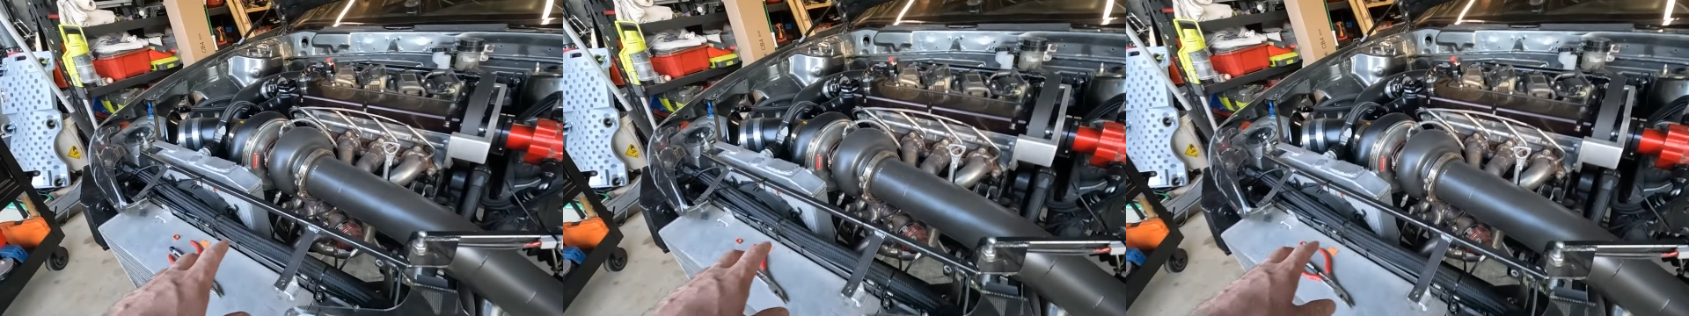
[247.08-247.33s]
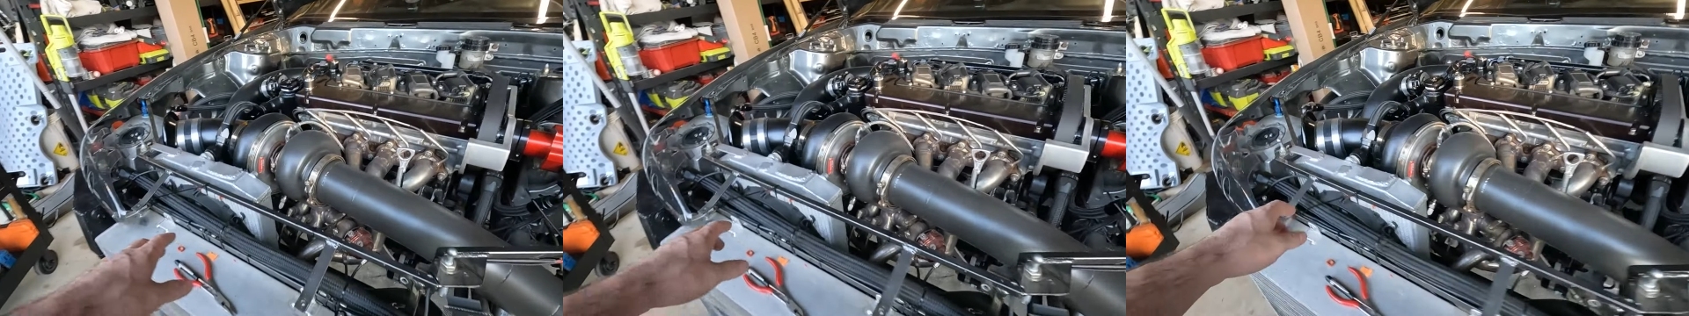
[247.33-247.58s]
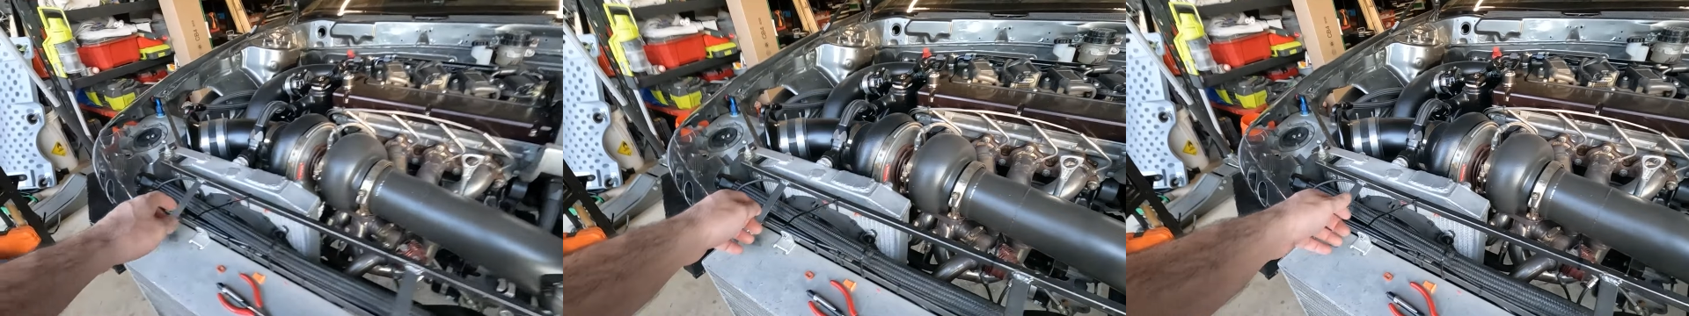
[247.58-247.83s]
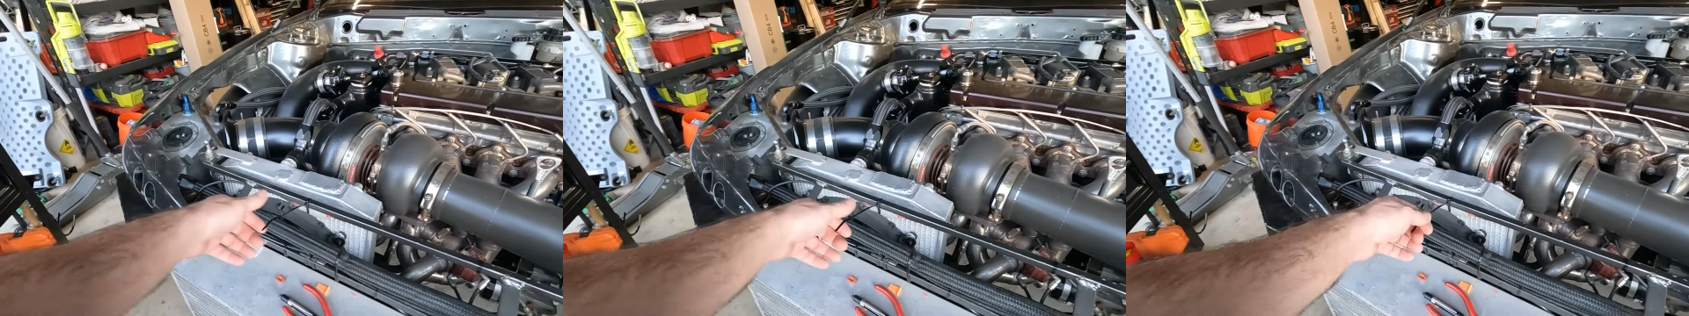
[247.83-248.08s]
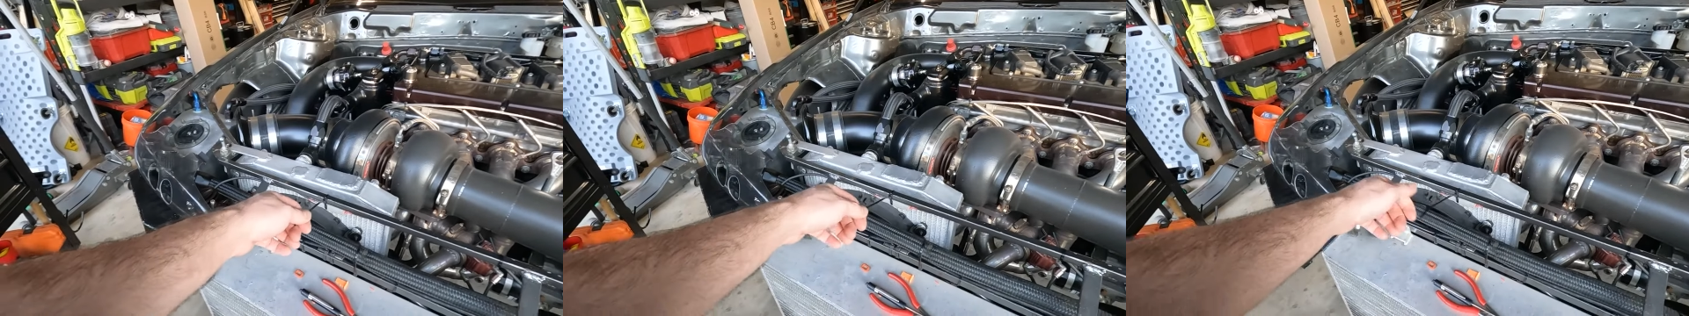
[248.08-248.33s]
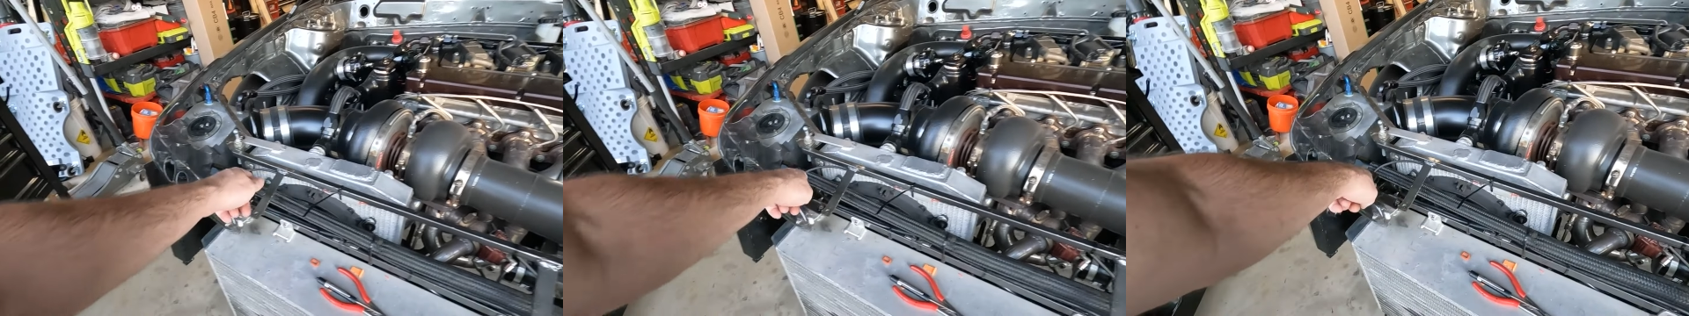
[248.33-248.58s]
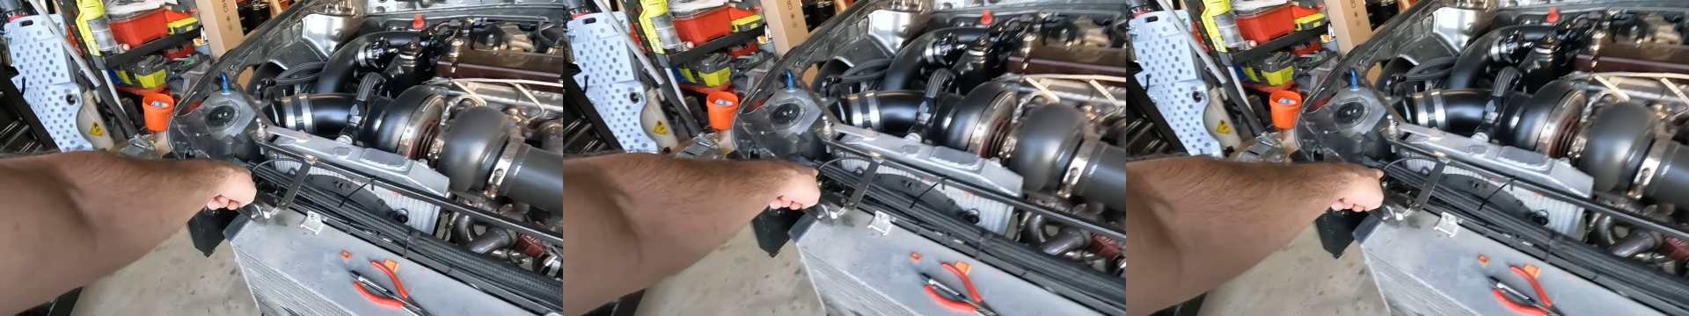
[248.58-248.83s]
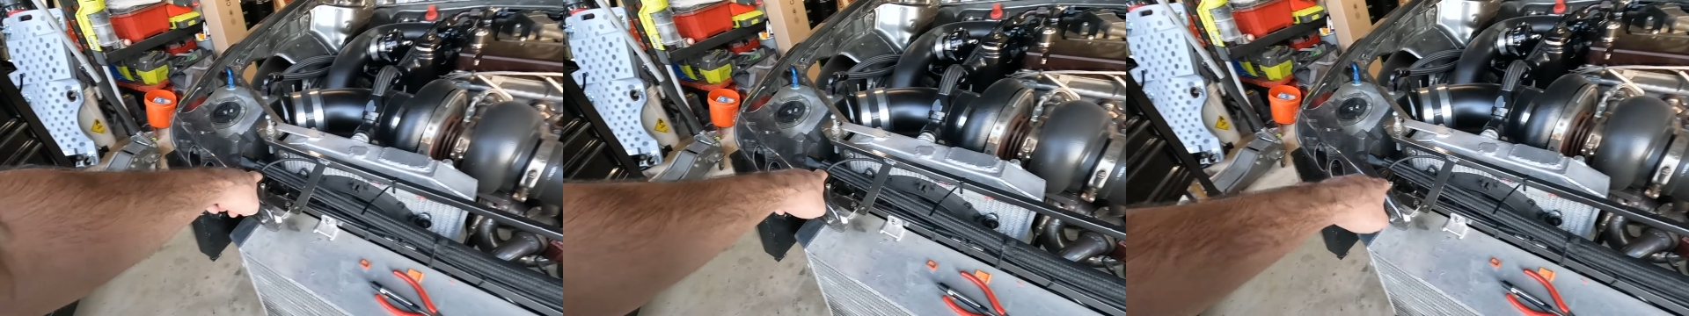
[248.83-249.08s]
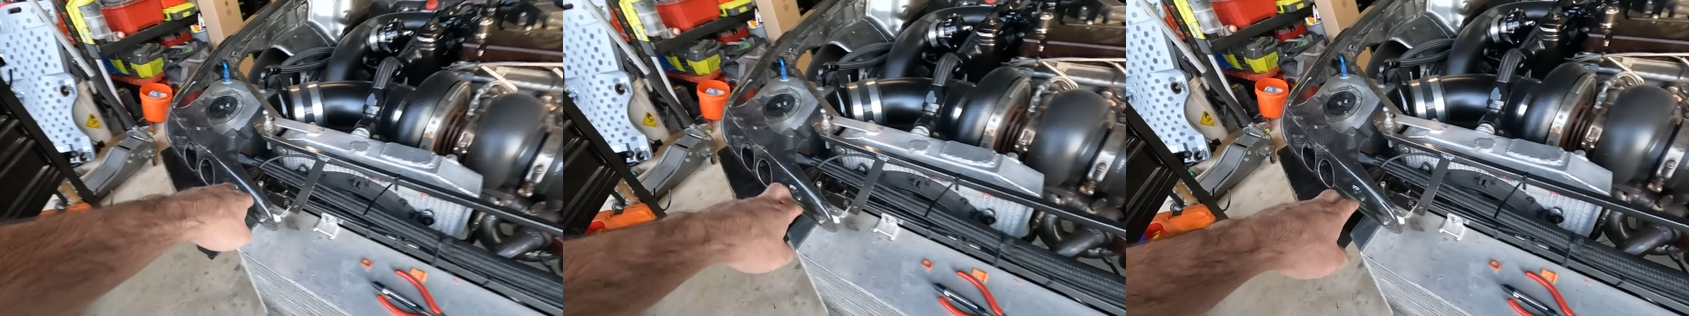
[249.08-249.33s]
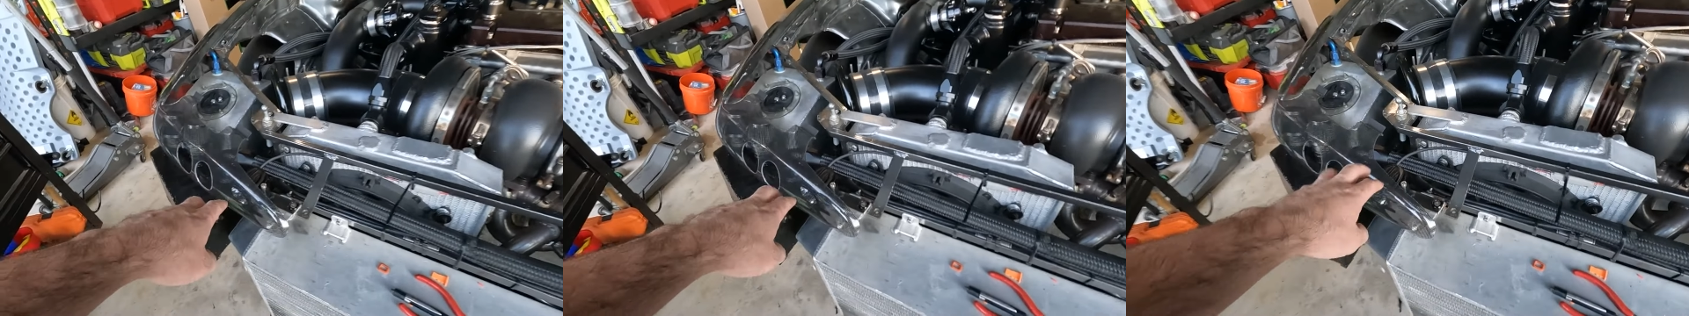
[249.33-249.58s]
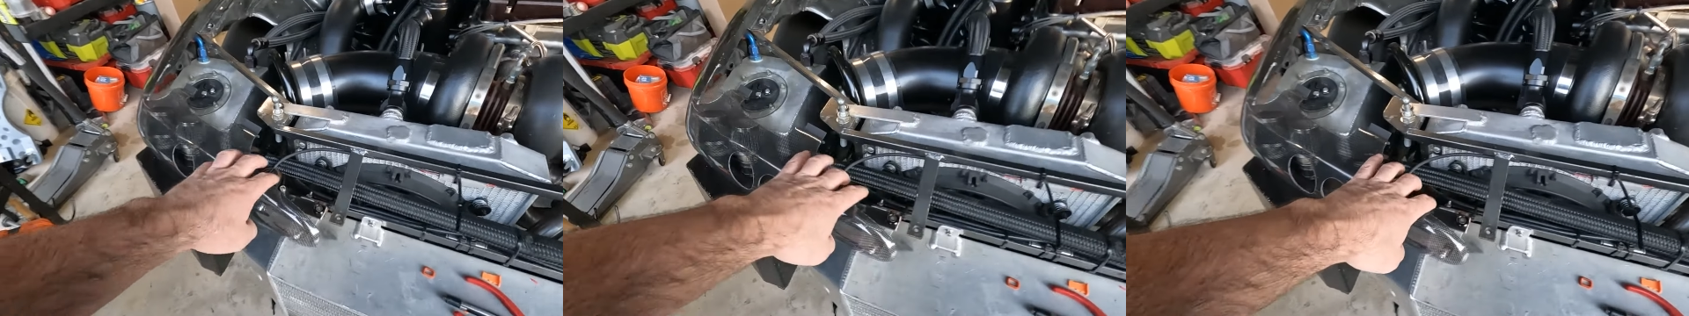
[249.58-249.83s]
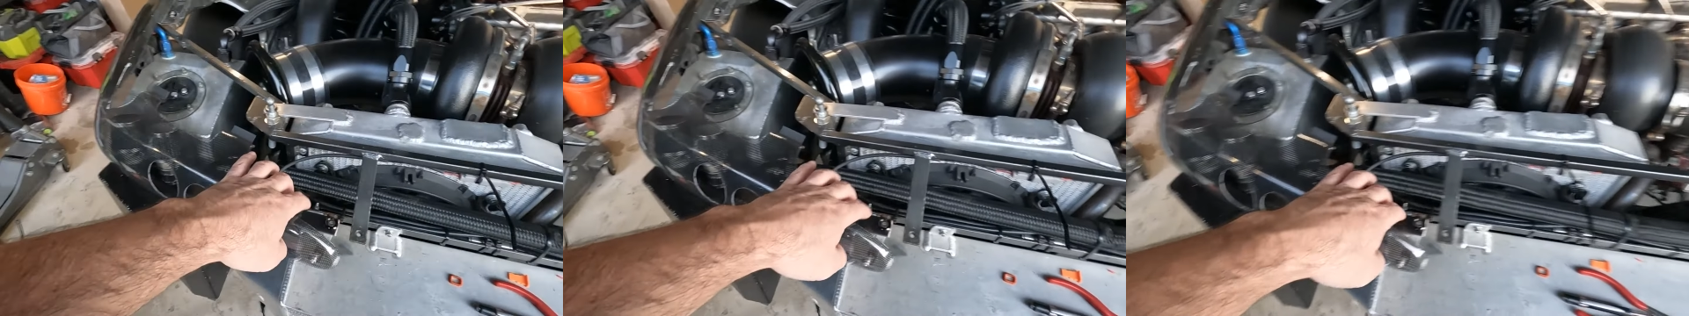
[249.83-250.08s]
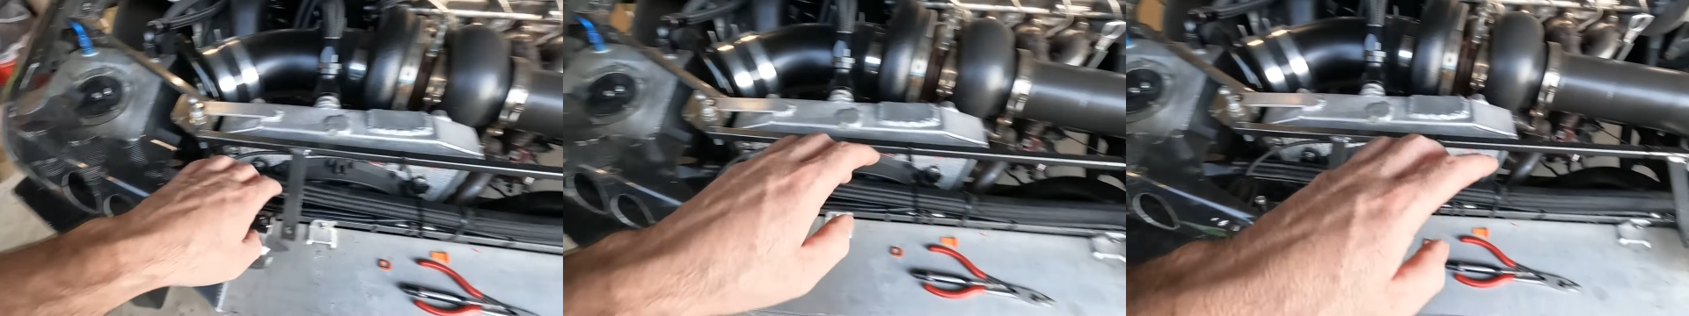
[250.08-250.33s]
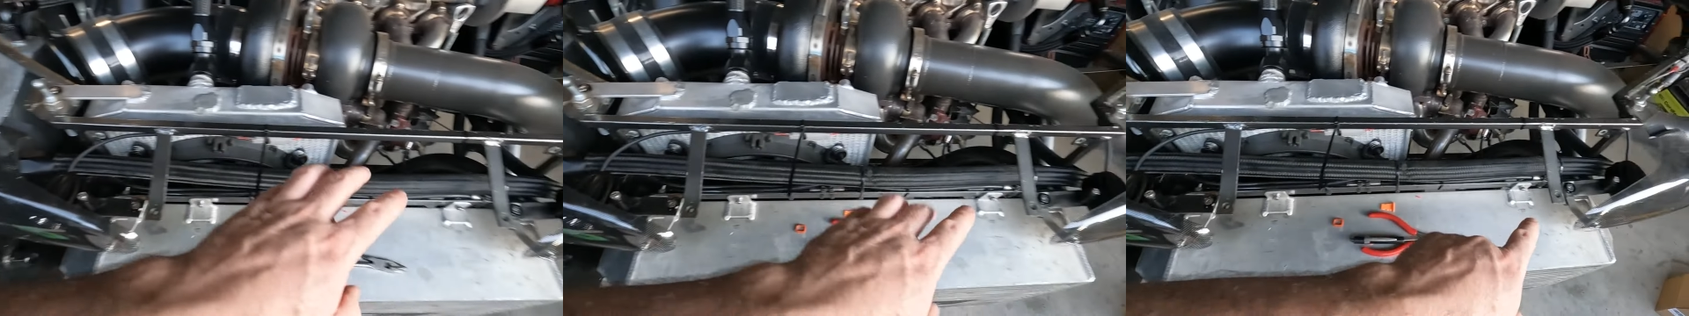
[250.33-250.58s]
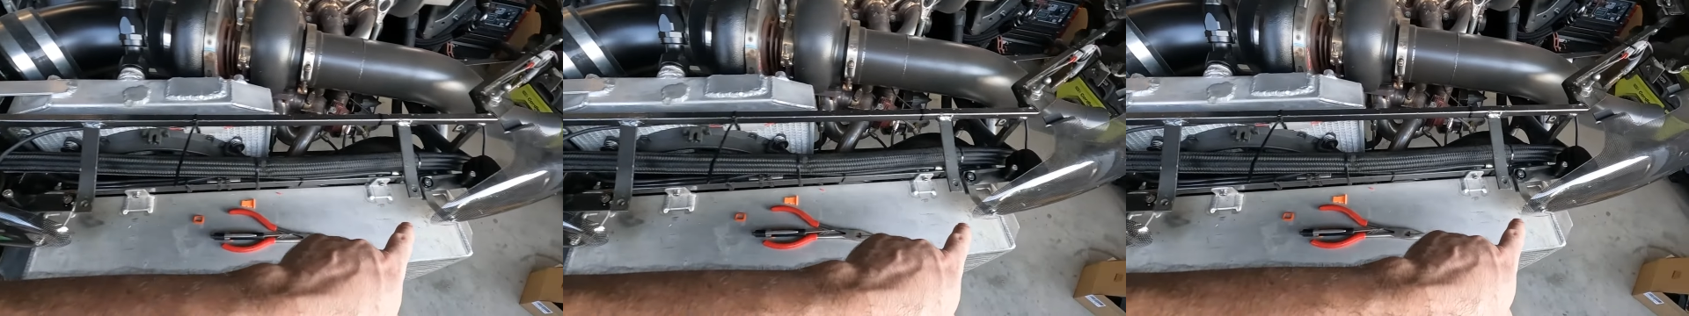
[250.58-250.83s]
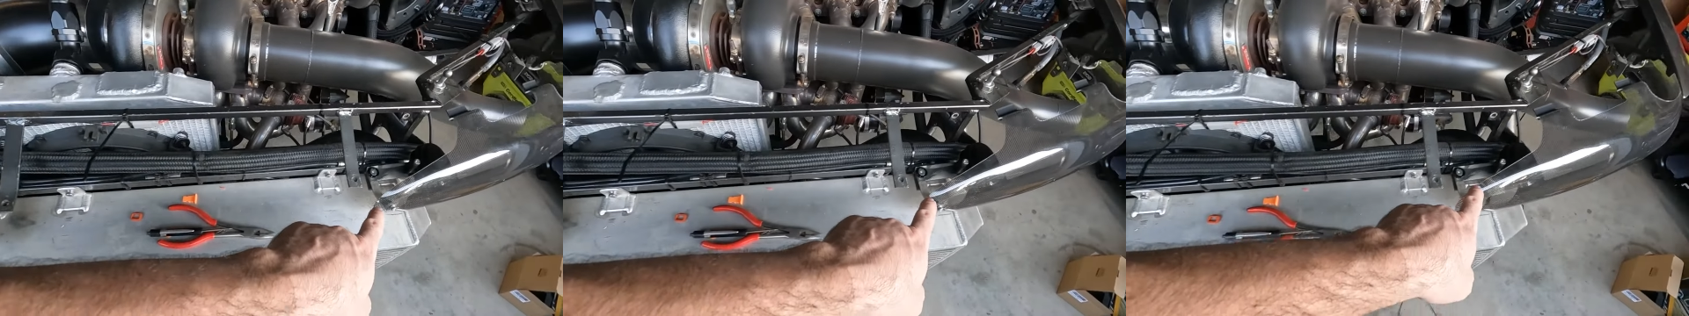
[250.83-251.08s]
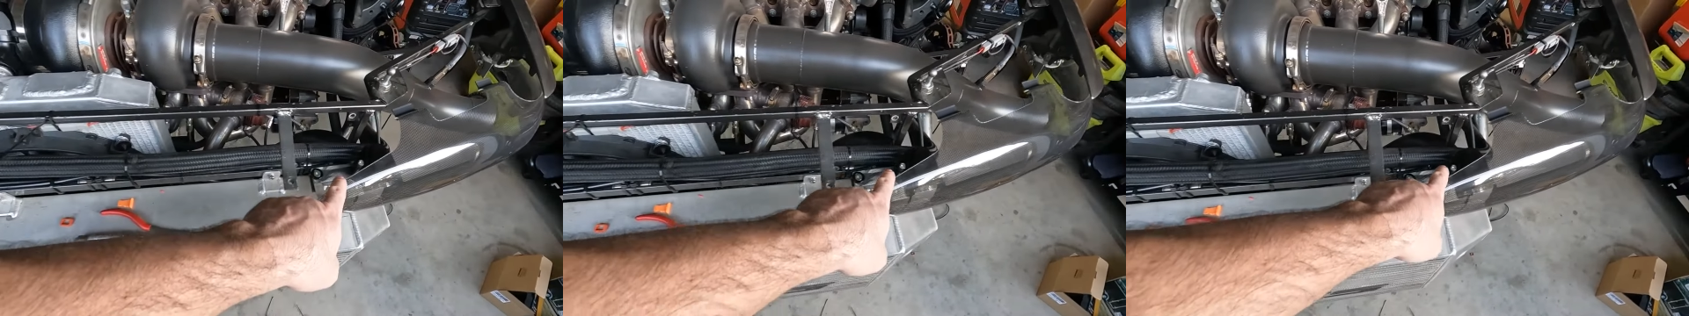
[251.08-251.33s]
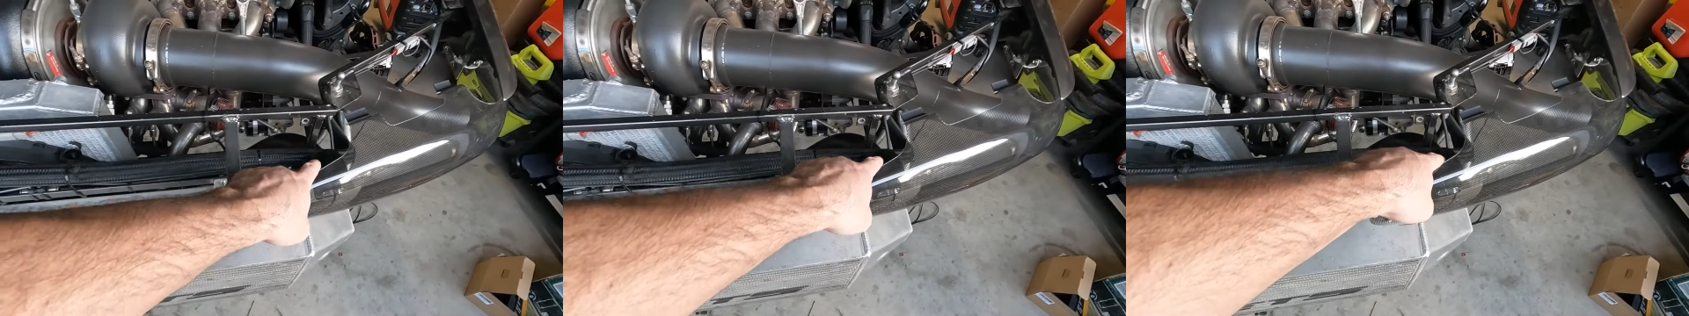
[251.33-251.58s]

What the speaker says: Nobody's mouth can be seen.